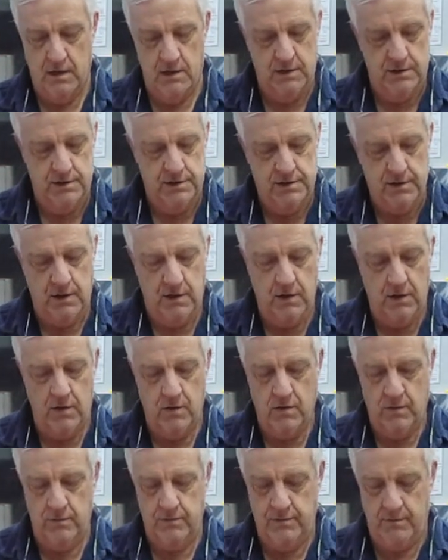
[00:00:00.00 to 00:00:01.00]

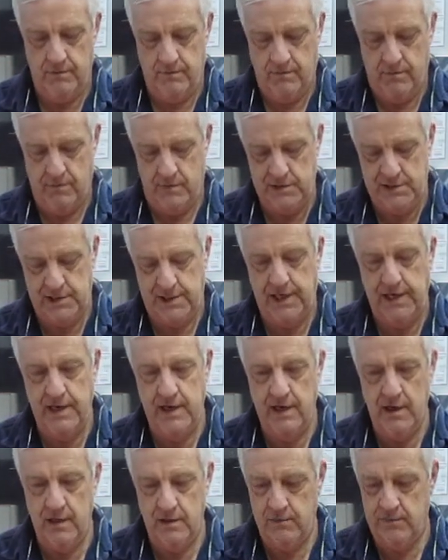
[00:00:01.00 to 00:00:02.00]
So once
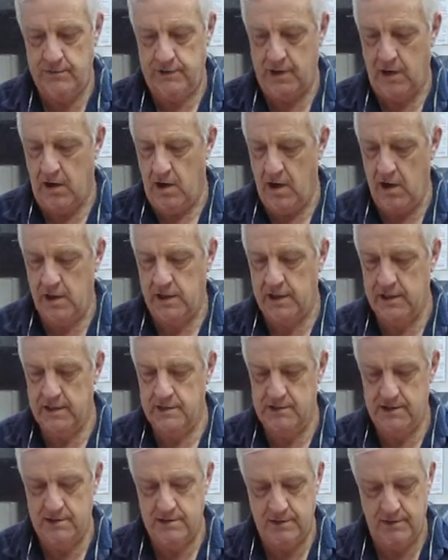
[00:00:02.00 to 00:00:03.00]
again with the
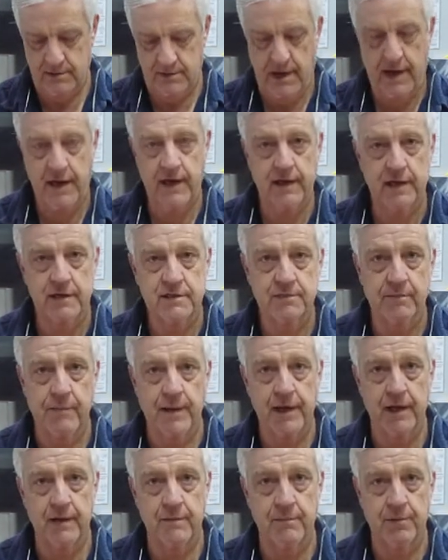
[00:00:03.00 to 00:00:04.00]
Hawkins, Andy's
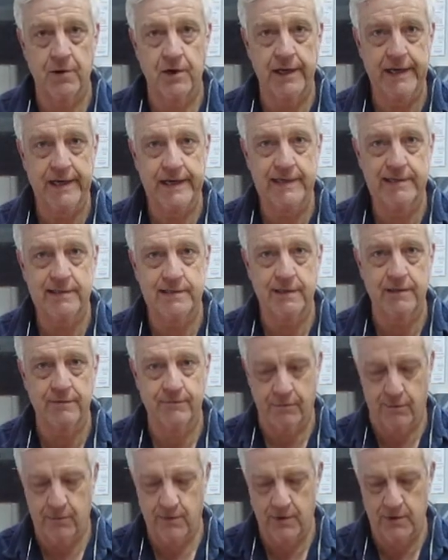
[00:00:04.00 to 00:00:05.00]
made it pretty easy
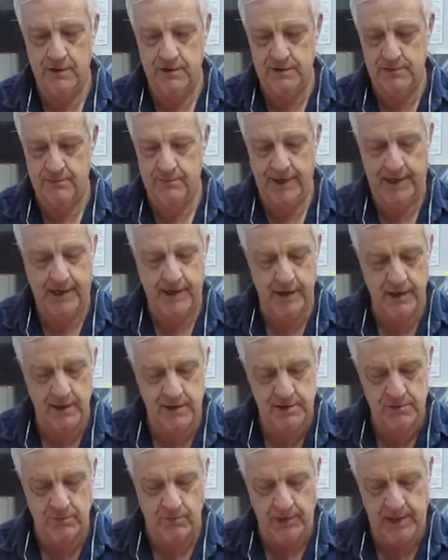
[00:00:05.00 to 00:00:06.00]
for us
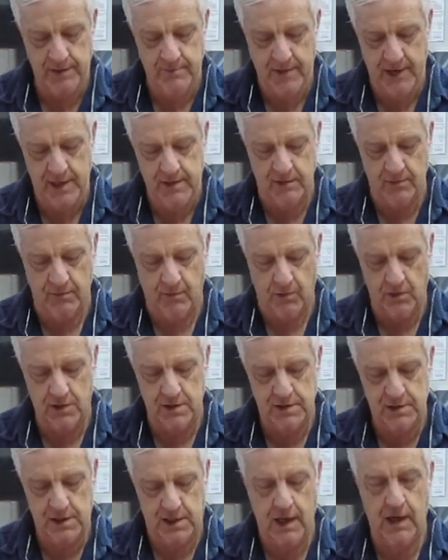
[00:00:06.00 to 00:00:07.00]
because when he made the
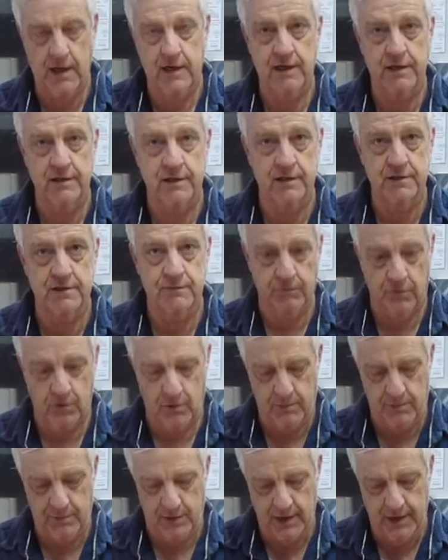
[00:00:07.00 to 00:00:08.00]
mortise cut in this
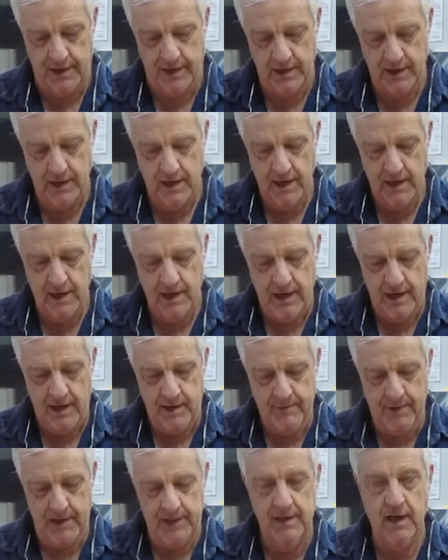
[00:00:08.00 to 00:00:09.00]
floor plate, he
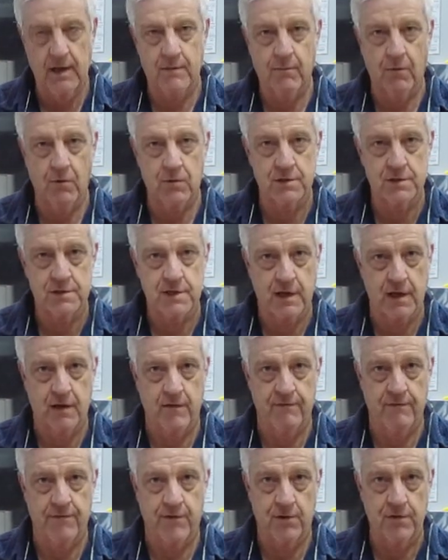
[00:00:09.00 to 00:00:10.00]
made that mortise
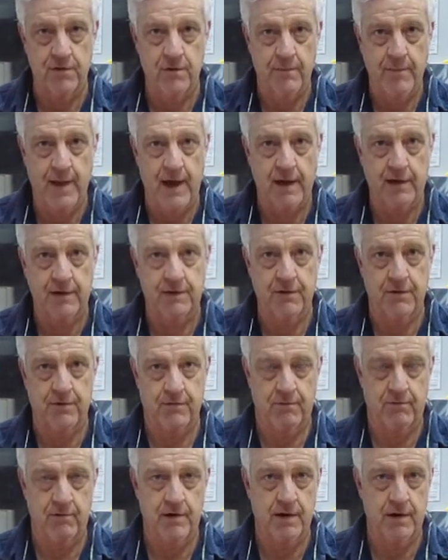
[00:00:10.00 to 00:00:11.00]
cut farther back to the
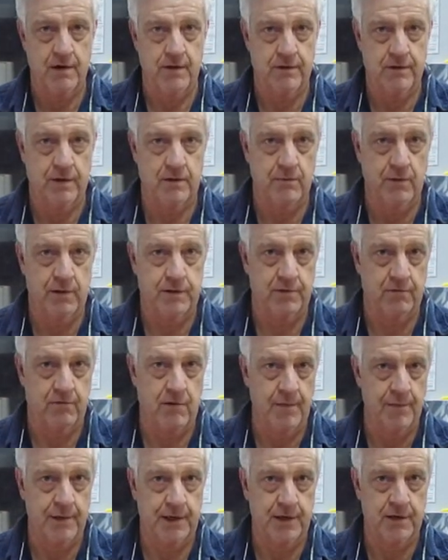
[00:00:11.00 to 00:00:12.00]
rear than what the
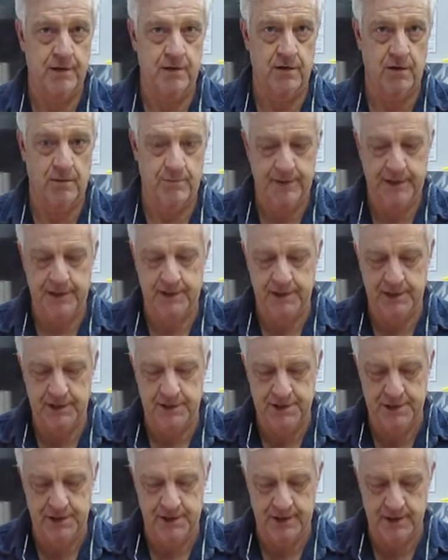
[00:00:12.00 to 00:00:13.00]
Remington or
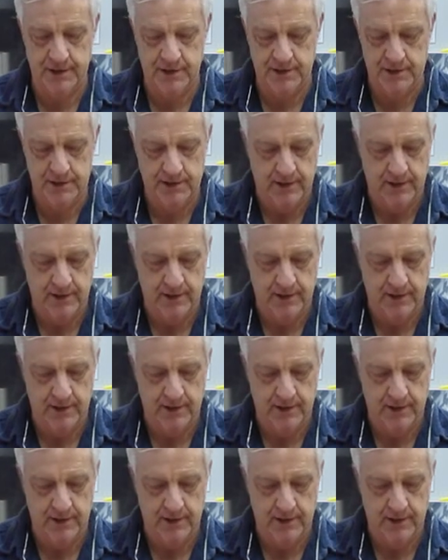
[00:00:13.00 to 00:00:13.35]
PTG is.